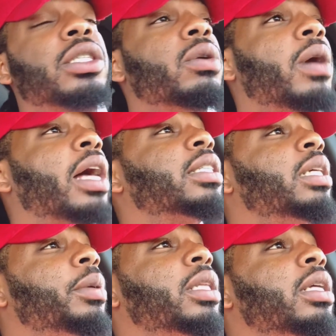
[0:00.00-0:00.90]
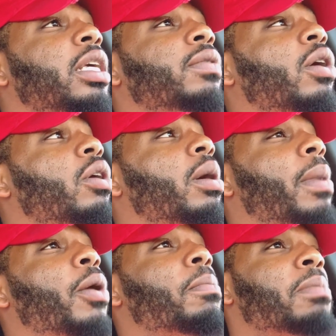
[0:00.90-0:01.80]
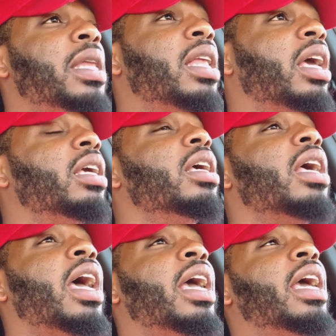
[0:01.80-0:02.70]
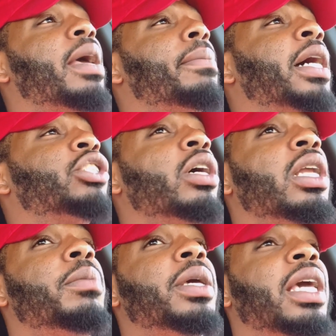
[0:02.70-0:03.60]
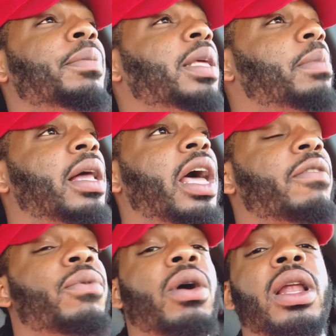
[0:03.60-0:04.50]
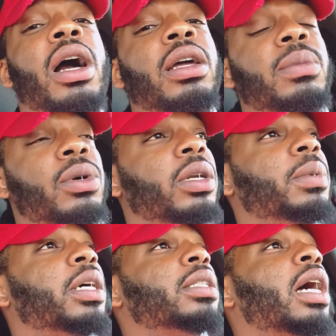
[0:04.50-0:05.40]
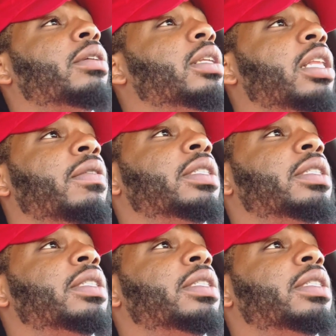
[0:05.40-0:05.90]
So I typically leave home about midnight, and my trailer will be empty by like 4 o'clock in the morning, because I'll deliver